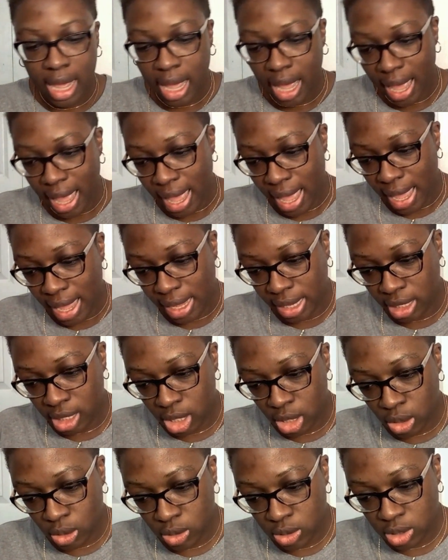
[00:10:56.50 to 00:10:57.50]
I
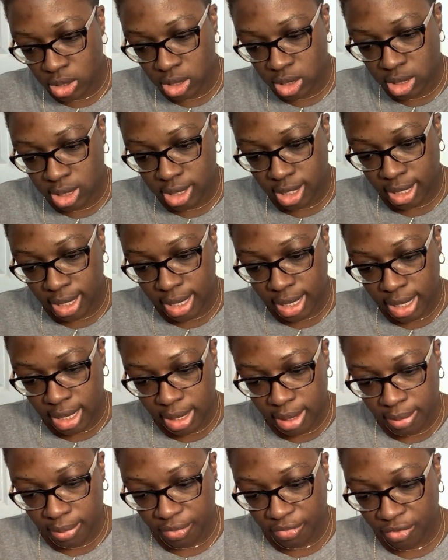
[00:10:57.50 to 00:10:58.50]
used
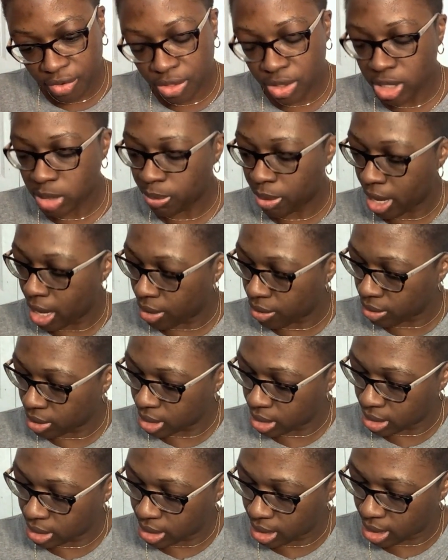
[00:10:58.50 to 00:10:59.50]
for this pattern,
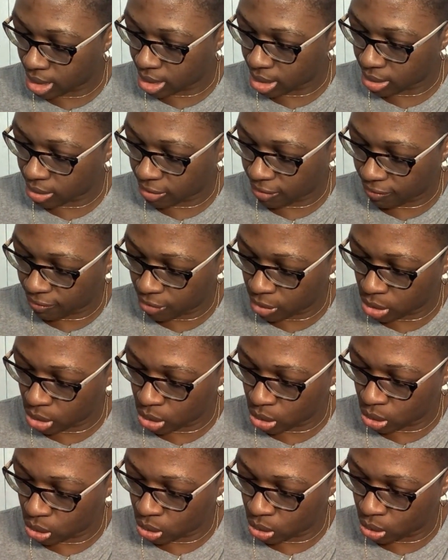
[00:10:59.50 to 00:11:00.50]
this is
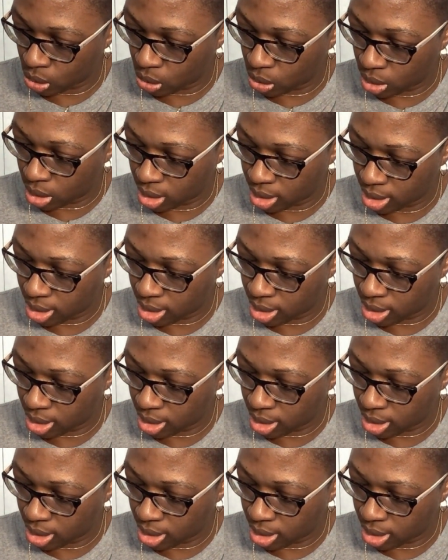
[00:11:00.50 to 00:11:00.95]
View